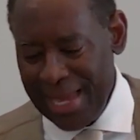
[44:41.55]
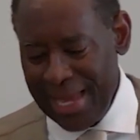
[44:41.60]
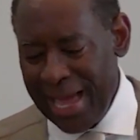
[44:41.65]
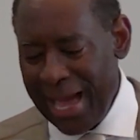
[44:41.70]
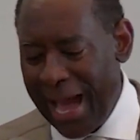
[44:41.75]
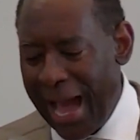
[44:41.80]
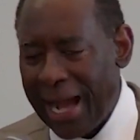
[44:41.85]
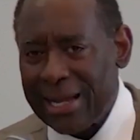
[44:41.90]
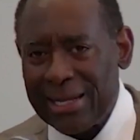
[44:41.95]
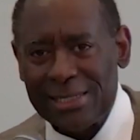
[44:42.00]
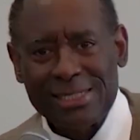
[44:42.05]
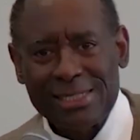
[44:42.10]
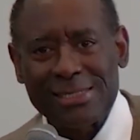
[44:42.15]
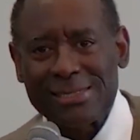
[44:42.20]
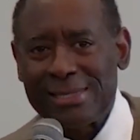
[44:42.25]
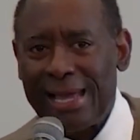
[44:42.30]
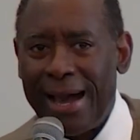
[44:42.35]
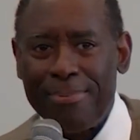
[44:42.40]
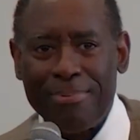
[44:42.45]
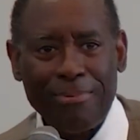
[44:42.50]
I could
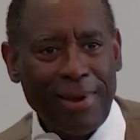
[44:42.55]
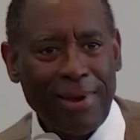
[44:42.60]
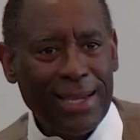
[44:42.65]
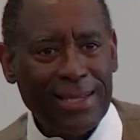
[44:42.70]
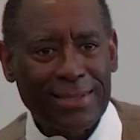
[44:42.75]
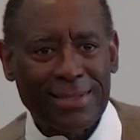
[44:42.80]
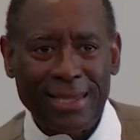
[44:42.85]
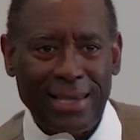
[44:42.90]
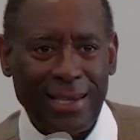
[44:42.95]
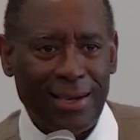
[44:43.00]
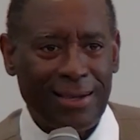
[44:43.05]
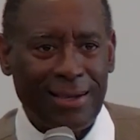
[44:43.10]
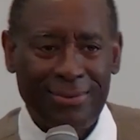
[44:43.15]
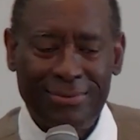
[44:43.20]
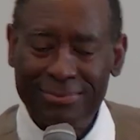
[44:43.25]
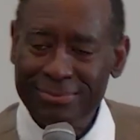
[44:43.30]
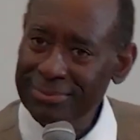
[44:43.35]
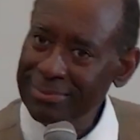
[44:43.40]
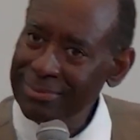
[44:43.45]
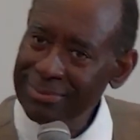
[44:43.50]
stop right there.
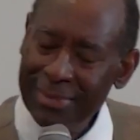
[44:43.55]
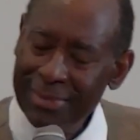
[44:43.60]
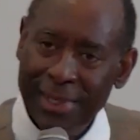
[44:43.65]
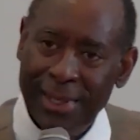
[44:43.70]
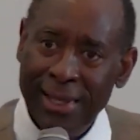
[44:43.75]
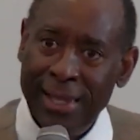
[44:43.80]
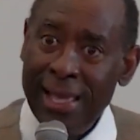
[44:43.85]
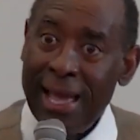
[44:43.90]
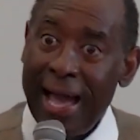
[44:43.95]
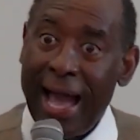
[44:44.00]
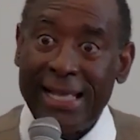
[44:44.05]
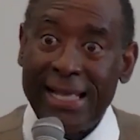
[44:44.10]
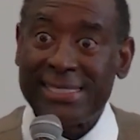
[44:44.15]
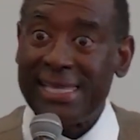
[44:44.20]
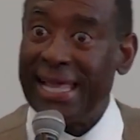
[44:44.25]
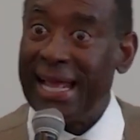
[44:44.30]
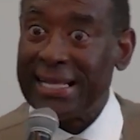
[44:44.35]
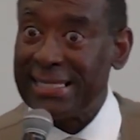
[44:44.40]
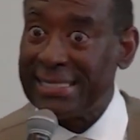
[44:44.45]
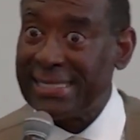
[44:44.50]
I said I
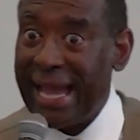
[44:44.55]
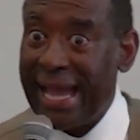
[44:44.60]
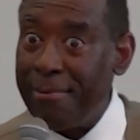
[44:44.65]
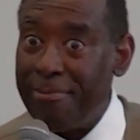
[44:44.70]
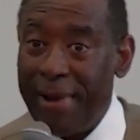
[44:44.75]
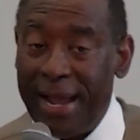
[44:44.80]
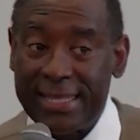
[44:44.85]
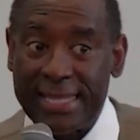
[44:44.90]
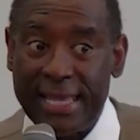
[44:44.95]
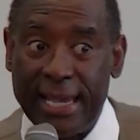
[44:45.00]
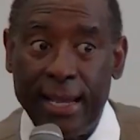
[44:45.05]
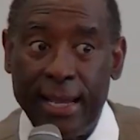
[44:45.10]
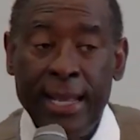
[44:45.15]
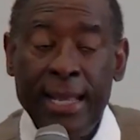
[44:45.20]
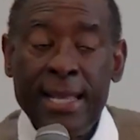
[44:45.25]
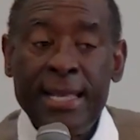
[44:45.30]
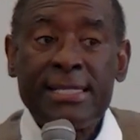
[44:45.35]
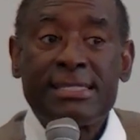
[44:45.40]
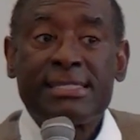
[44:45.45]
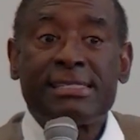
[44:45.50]
could stop right there.
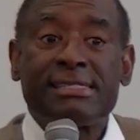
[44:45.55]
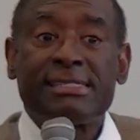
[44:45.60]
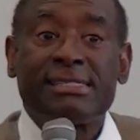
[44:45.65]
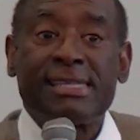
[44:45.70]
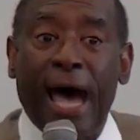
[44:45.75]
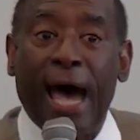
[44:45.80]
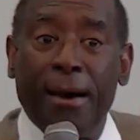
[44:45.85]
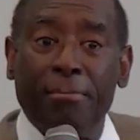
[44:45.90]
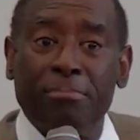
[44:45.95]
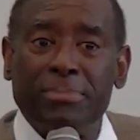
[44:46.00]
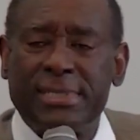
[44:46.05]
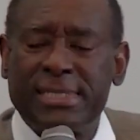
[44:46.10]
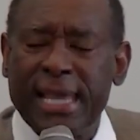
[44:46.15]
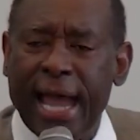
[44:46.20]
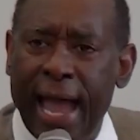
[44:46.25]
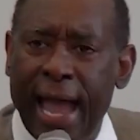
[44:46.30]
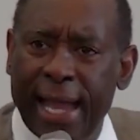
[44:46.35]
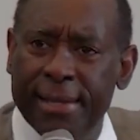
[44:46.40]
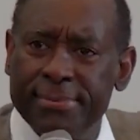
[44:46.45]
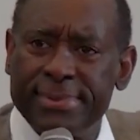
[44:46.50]

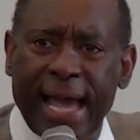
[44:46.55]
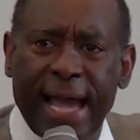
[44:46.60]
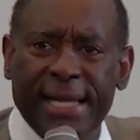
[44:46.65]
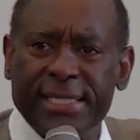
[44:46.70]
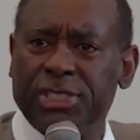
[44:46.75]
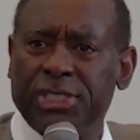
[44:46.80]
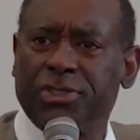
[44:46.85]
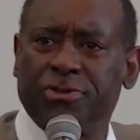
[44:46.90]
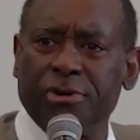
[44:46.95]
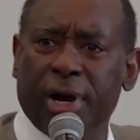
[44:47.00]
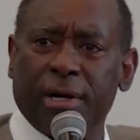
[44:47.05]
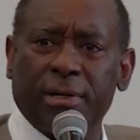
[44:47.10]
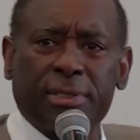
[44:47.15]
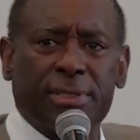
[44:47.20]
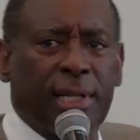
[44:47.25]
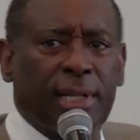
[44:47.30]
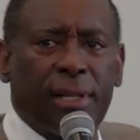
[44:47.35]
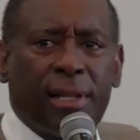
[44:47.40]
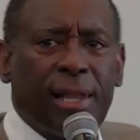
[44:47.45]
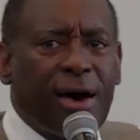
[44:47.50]
Sometimes I struggle to
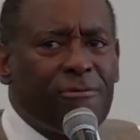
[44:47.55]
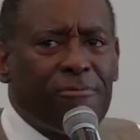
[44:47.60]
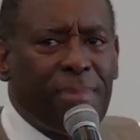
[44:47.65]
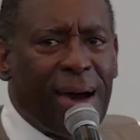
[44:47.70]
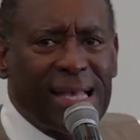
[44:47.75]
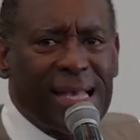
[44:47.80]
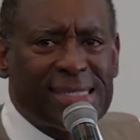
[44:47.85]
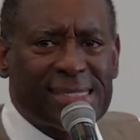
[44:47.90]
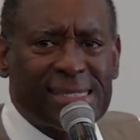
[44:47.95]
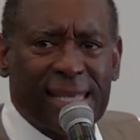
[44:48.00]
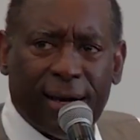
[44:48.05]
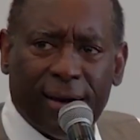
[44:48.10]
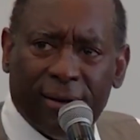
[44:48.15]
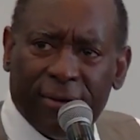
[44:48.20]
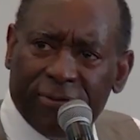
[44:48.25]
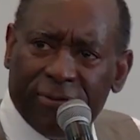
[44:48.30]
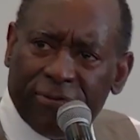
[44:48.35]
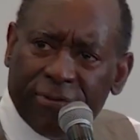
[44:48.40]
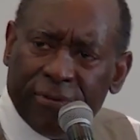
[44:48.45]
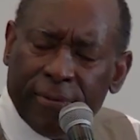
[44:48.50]
love
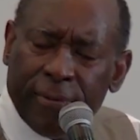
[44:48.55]
myself.